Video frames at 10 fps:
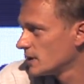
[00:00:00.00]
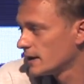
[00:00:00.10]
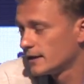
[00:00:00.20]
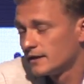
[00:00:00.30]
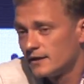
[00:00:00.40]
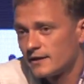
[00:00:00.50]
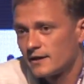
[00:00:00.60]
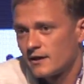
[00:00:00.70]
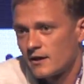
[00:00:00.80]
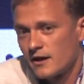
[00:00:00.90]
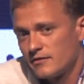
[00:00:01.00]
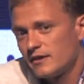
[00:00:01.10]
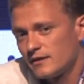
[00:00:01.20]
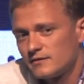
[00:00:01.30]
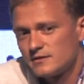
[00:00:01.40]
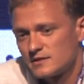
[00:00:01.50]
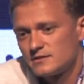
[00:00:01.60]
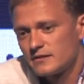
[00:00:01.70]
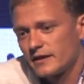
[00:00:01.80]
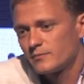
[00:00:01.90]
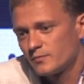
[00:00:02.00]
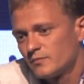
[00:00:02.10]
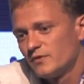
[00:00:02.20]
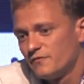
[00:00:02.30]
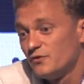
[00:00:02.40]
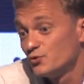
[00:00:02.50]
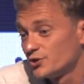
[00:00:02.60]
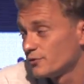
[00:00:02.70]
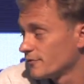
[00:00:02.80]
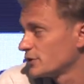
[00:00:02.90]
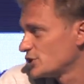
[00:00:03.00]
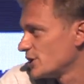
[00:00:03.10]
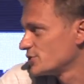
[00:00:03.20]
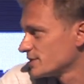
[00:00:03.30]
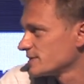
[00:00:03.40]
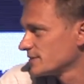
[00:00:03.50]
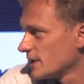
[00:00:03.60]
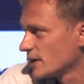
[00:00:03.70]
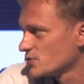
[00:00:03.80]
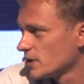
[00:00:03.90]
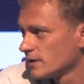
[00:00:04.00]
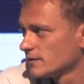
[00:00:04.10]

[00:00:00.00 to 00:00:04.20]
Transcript: And I think this is like the future of exchanges, actually.